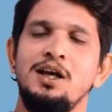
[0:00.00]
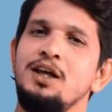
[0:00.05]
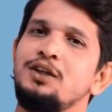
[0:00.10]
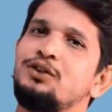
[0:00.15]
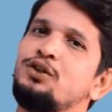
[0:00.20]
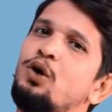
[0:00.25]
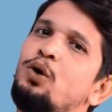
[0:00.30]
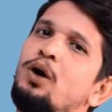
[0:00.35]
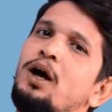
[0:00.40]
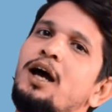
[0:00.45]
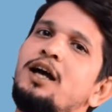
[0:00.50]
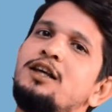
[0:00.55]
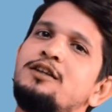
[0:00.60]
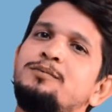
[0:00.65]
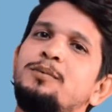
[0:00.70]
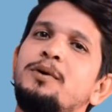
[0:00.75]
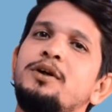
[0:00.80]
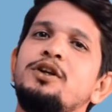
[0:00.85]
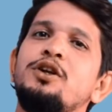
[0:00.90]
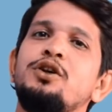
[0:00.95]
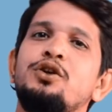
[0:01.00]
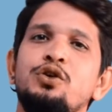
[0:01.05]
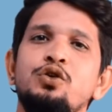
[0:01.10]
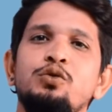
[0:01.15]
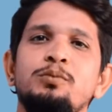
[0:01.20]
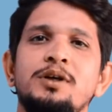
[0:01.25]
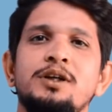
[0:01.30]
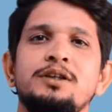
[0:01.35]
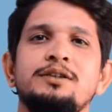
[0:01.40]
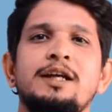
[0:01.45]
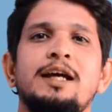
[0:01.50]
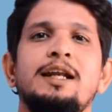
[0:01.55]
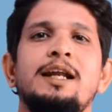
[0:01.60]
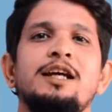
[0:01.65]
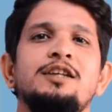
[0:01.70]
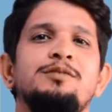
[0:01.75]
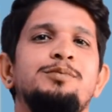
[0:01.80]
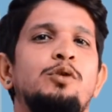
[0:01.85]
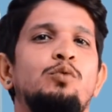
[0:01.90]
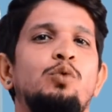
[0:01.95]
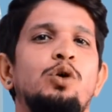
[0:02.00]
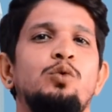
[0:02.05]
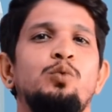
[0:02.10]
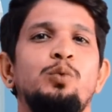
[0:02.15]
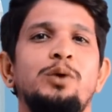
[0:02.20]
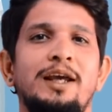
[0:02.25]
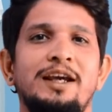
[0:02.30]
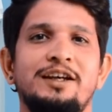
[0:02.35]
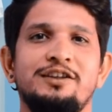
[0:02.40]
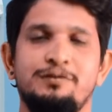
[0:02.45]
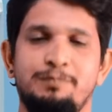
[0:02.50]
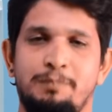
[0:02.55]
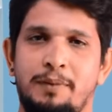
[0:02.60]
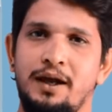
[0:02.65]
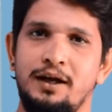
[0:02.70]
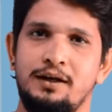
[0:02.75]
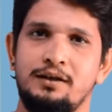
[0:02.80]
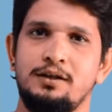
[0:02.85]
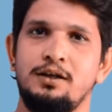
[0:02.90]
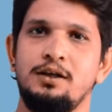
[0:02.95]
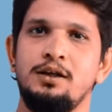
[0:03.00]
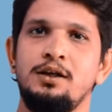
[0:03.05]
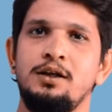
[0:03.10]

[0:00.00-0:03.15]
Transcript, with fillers: So, as per the rumors and as per what we expect